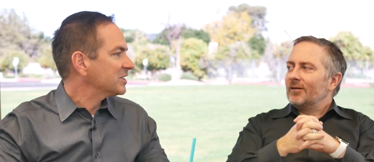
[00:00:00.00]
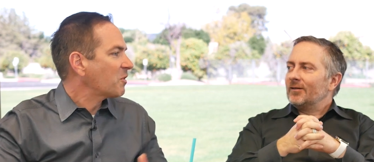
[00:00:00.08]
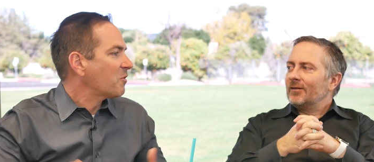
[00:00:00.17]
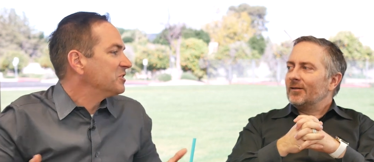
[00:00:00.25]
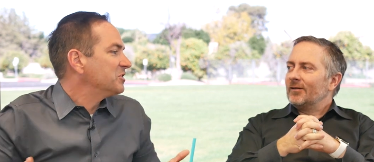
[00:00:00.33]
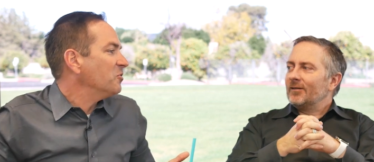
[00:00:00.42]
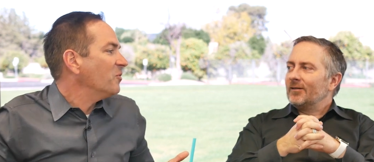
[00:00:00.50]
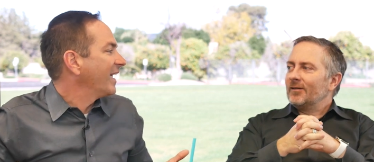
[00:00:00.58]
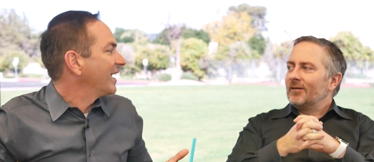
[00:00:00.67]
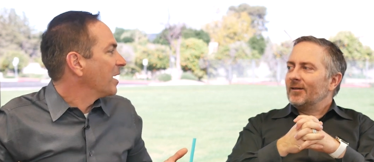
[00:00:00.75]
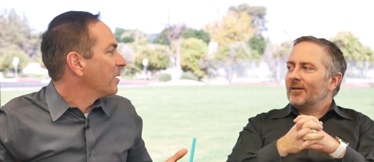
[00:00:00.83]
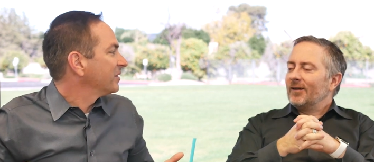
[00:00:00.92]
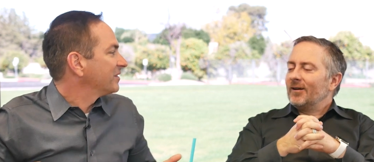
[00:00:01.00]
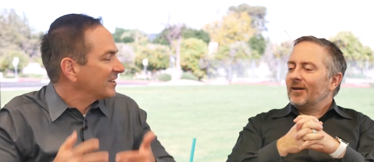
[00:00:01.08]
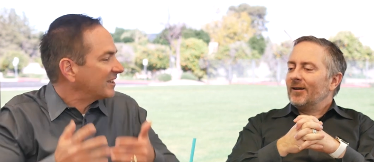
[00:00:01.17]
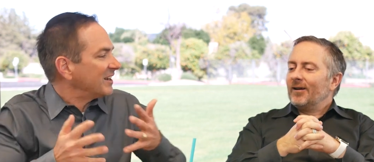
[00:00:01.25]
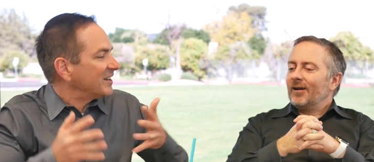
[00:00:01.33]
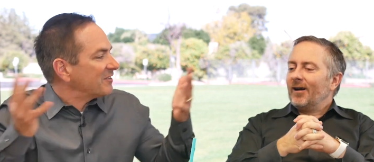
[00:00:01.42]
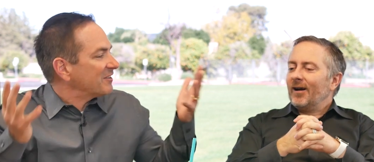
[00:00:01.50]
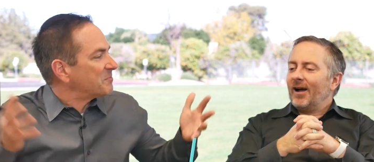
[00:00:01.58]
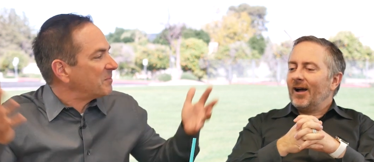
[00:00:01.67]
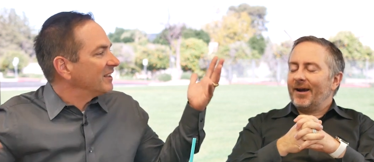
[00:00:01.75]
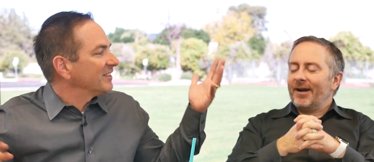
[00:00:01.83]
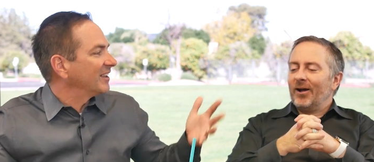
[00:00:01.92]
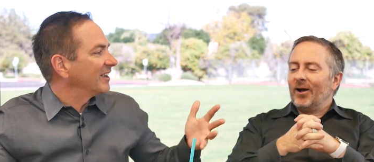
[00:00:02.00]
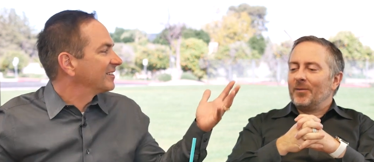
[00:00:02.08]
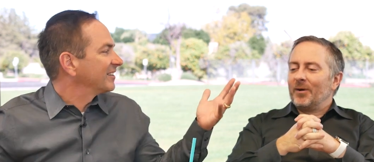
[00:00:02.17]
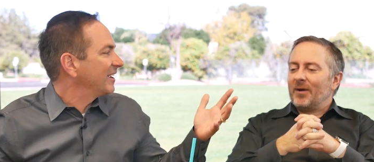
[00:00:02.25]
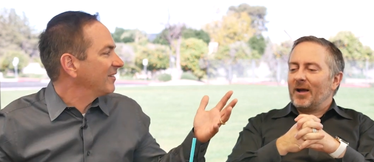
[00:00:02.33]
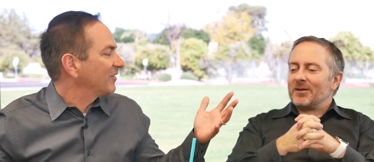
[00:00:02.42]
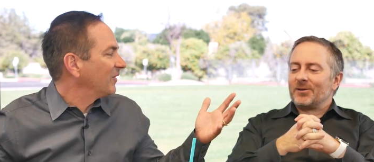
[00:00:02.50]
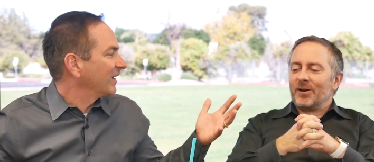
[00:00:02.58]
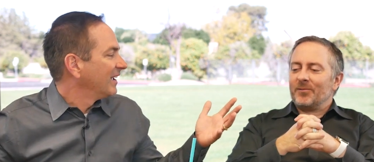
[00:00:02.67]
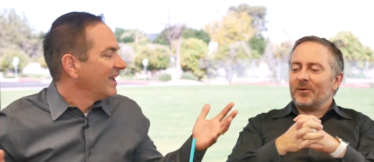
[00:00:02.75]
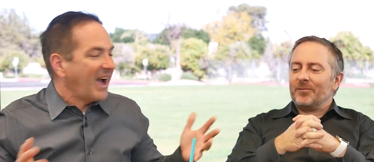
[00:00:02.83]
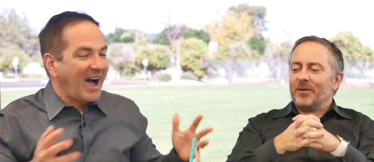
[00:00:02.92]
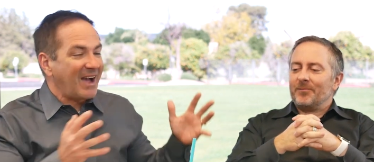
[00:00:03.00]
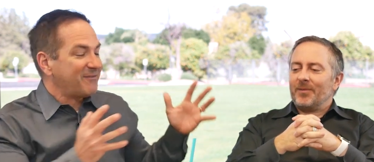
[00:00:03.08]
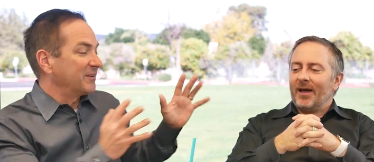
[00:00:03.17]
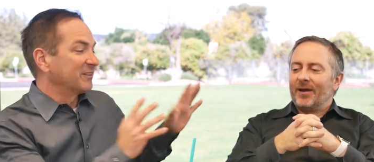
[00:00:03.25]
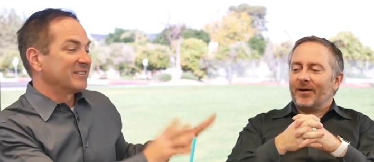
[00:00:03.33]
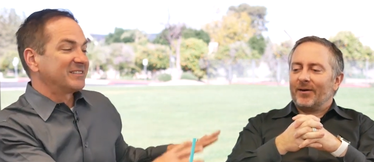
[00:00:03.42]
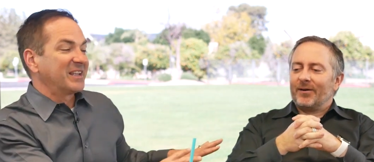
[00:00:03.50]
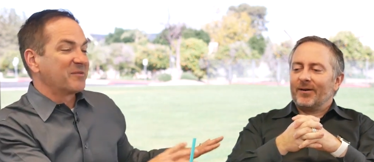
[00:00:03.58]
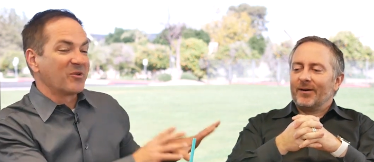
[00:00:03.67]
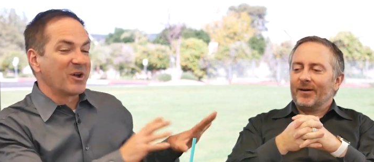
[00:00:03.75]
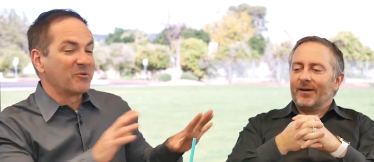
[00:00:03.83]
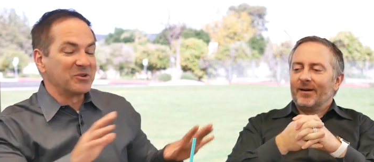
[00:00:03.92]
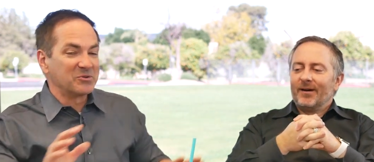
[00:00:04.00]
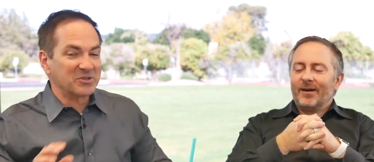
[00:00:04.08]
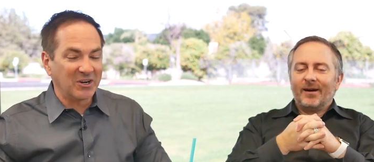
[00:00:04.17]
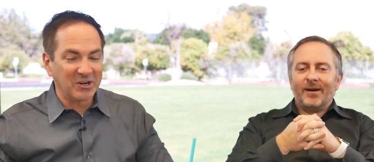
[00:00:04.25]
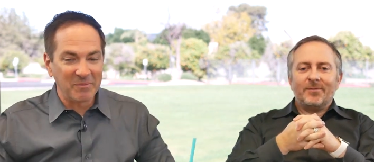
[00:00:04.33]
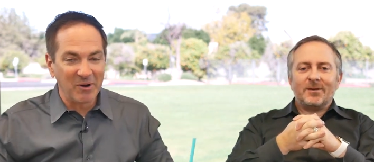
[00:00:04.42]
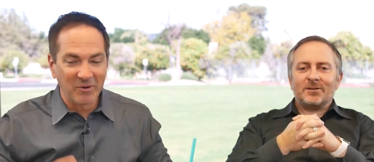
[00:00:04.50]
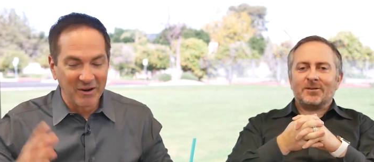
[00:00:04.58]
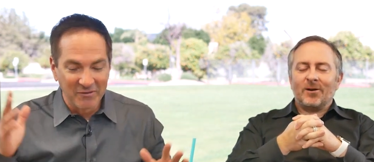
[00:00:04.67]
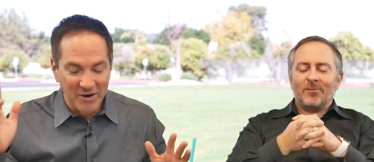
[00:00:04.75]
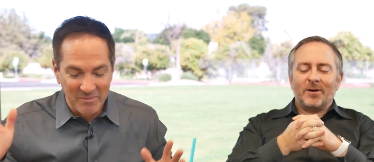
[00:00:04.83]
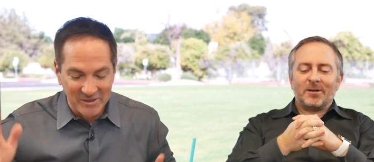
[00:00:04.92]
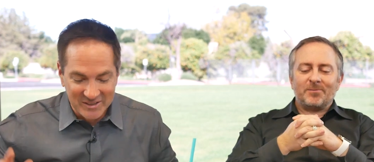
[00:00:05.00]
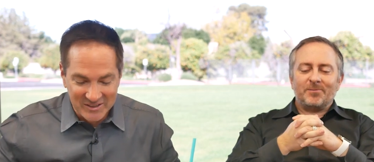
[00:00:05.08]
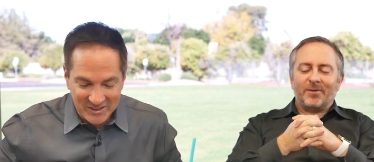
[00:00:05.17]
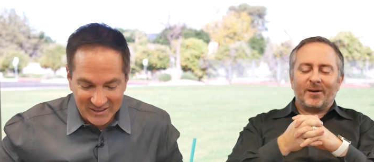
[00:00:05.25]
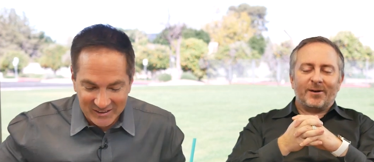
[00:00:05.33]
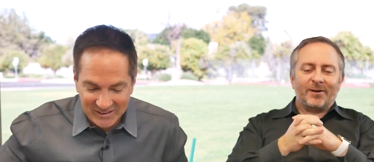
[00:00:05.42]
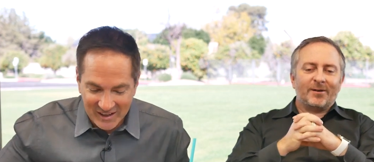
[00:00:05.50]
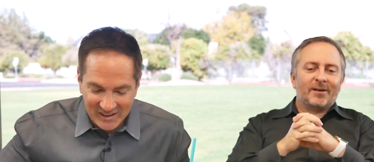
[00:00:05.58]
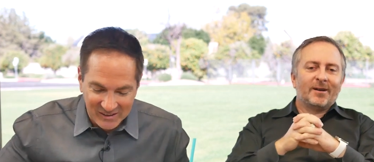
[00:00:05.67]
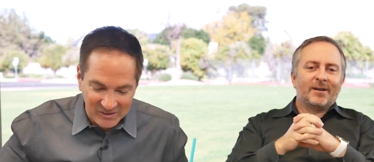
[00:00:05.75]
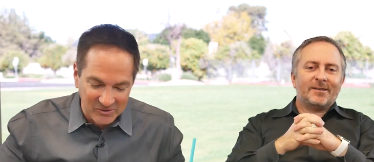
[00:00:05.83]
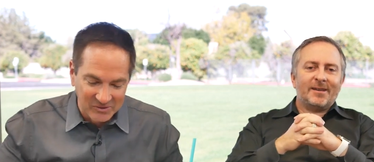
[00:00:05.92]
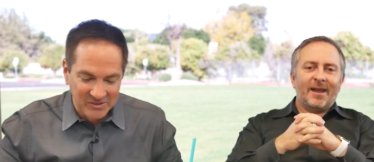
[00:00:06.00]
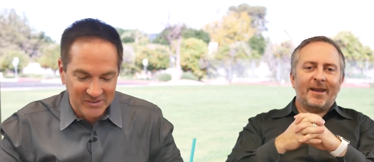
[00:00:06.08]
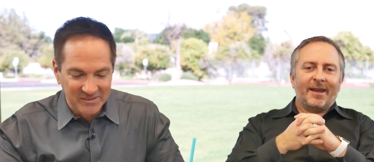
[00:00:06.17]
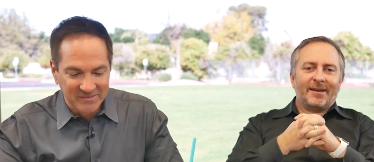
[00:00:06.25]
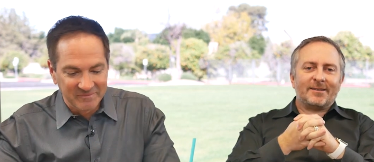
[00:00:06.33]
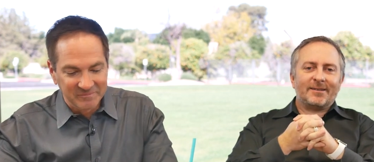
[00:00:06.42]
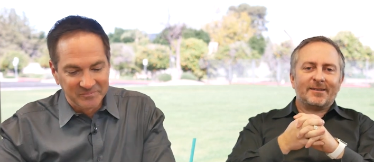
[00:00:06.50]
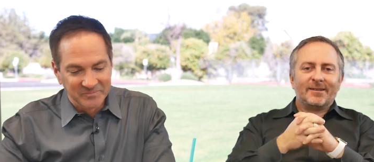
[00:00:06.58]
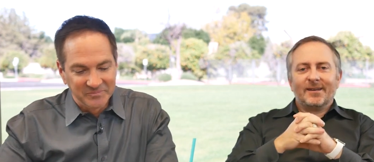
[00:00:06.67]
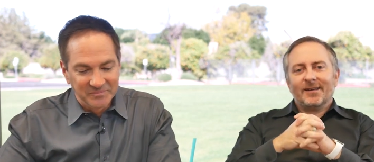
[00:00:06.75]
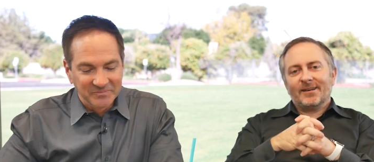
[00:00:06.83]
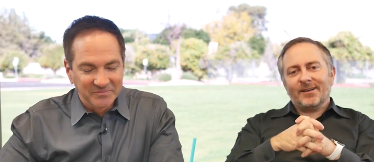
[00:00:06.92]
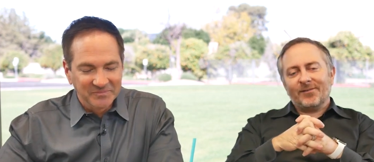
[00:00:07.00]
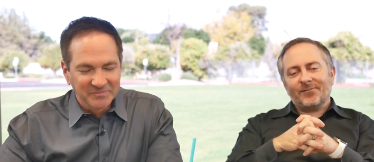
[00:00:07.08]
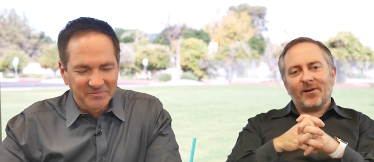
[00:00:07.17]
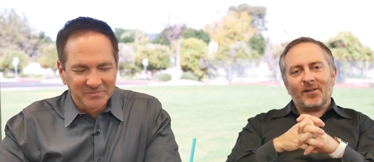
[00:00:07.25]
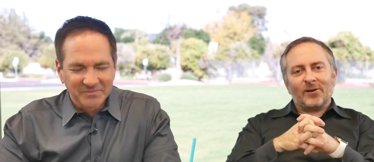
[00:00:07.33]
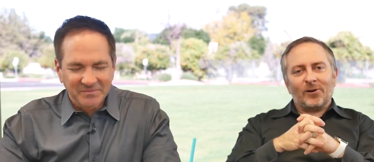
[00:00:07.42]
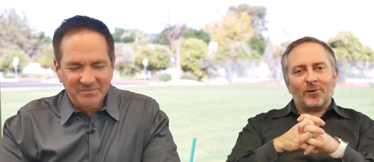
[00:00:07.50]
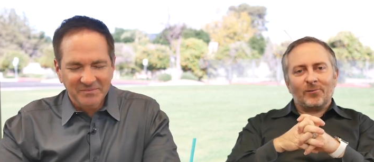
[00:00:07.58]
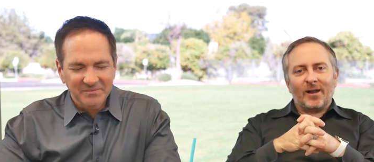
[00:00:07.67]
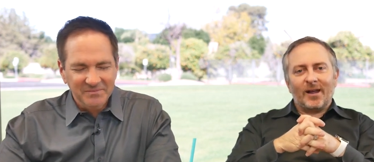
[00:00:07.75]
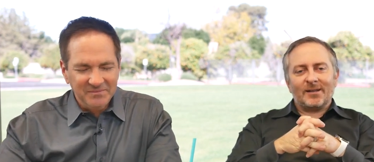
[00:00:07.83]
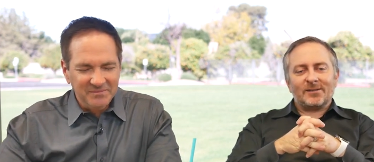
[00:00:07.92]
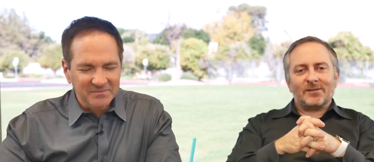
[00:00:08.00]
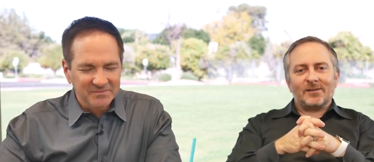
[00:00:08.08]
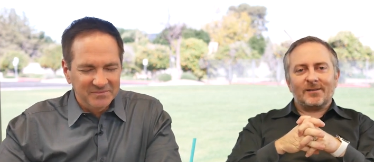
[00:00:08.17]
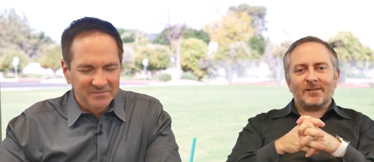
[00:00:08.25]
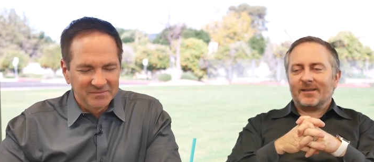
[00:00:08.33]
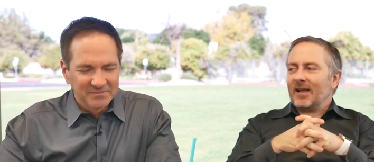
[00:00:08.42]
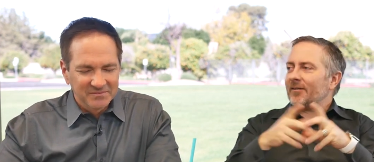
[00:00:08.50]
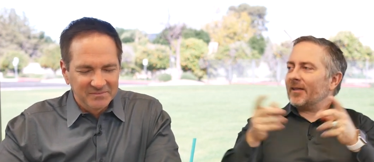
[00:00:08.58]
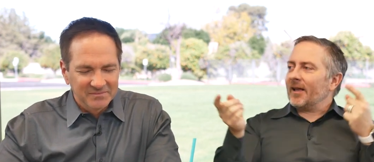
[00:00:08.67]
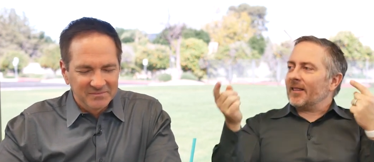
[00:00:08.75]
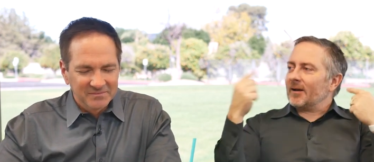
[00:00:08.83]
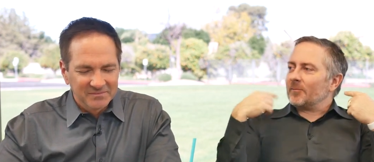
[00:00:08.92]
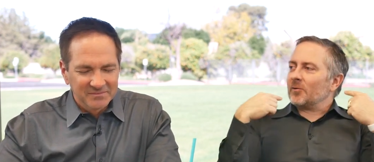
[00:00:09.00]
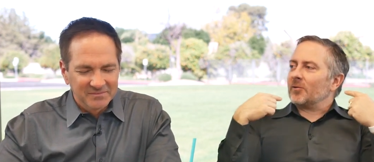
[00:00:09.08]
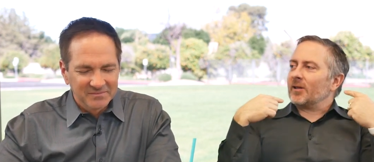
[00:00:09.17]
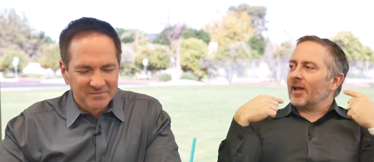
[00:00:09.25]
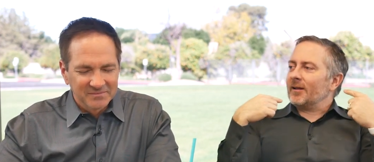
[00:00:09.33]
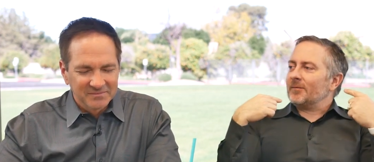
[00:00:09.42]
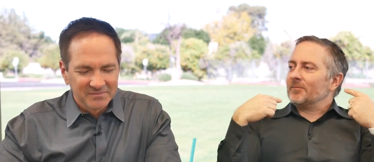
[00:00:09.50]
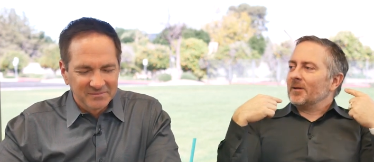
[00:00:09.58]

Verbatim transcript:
Speaker 1: that's why we do wake up is to kind of expand things. I know, things but my going. sermon would be better. I feel the same way when you talk about whatever so I've been teaching. Better. Thank you.
Speaker 2: Dang it. Dear Father, Lord, we ask that you see how that I let him through the gate.